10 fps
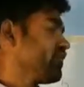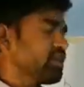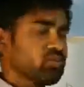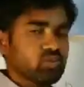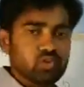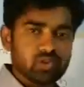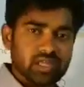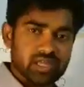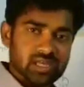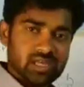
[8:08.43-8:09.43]
We need to move to
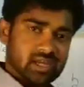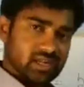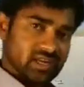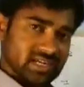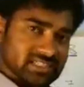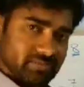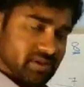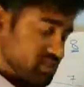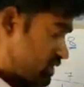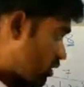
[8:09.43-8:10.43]
the right
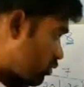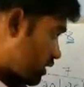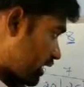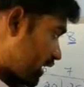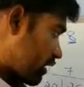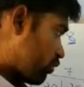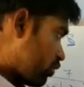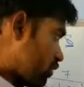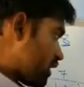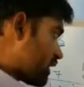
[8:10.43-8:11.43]
sublist. Now take
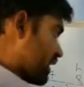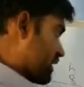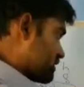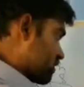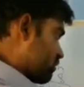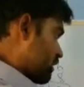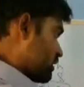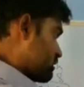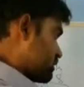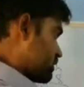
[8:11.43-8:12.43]
only right
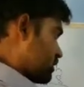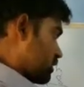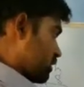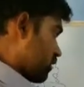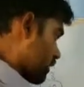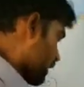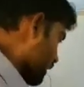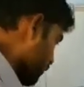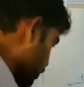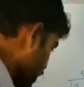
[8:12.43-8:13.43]
sublist.
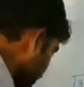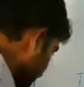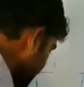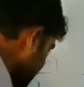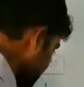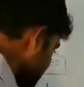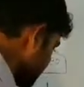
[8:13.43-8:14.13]
Okay, what are the right